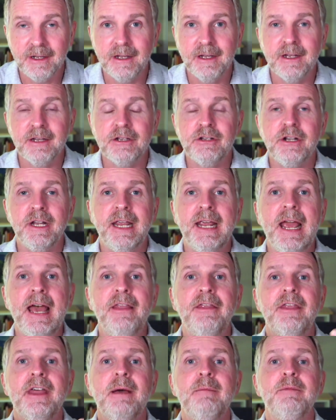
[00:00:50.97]
to
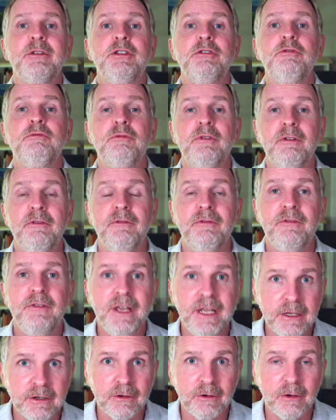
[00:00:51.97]
get them to
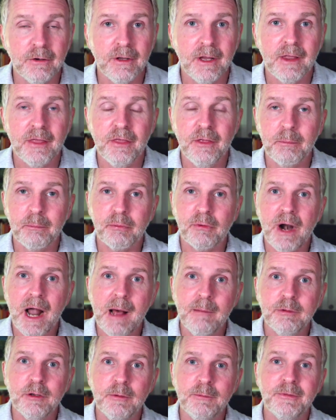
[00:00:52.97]
reveal the
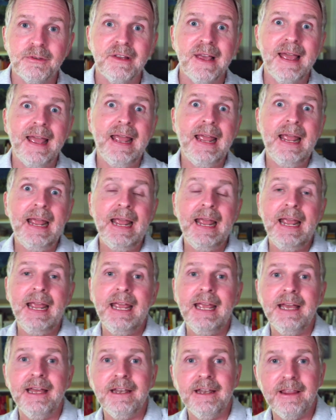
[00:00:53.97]
problems
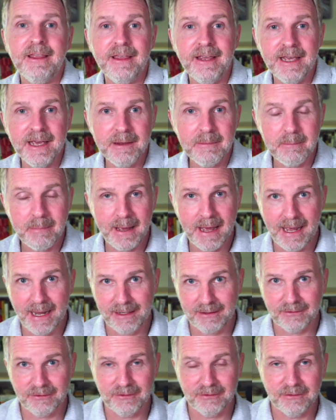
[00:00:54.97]
and the
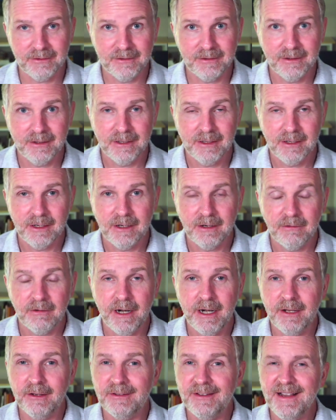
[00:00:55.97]
impacts.
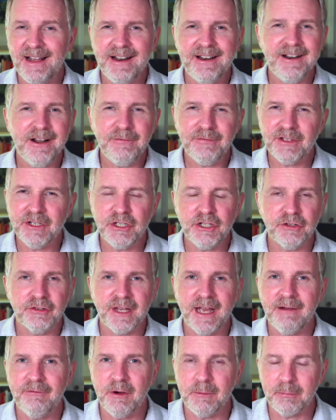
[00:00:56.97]
Right? It's not enough to just
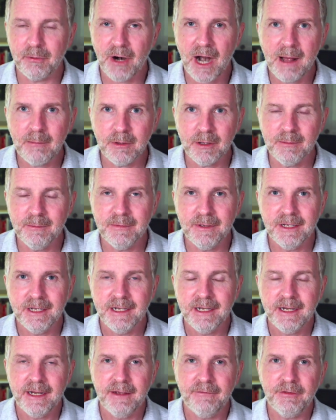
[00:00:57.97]
have a problem.
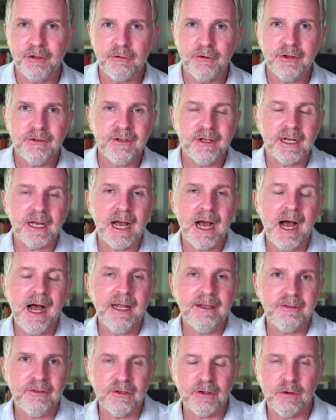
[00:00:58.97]
If there isn't a
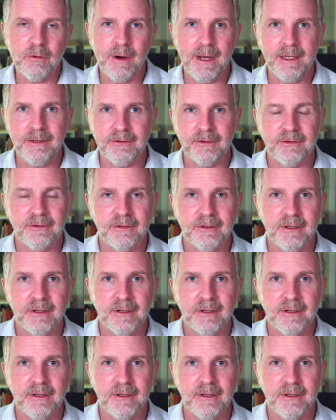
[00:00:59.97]
consequence,